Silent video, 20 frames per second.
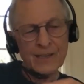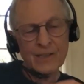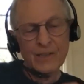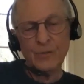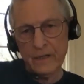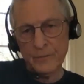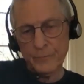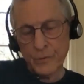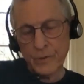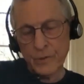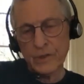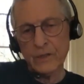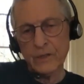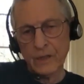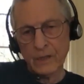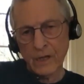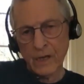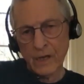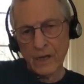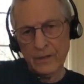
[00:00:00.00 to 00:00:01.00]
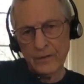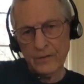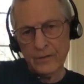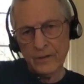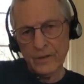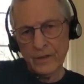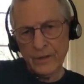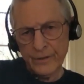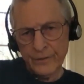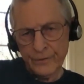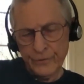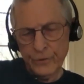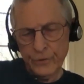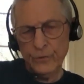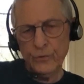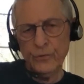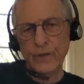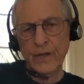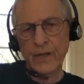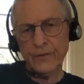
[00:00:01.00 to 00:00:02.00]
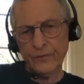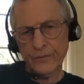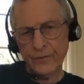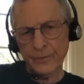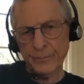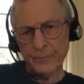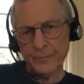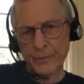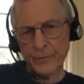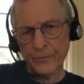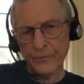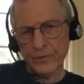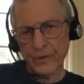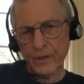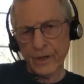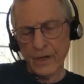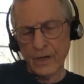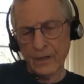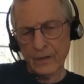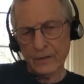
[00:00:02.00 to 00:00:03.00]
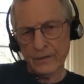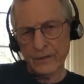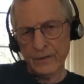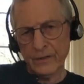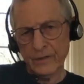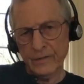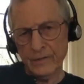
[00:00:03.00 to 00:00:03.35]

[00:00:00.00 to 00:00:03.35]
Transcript: could bring the light to that subpersonality.